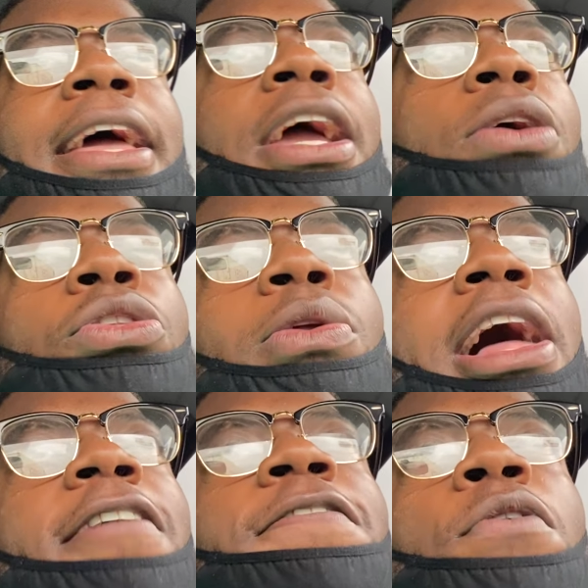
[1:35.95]
he gonna throw
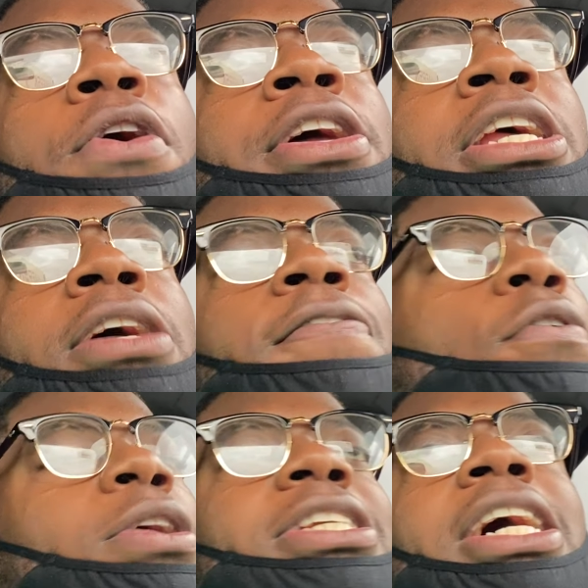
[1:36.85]
like
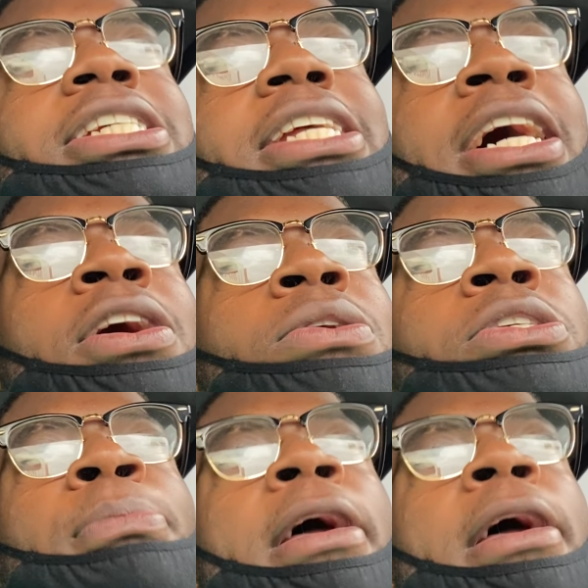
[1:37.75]
4 touchdowns,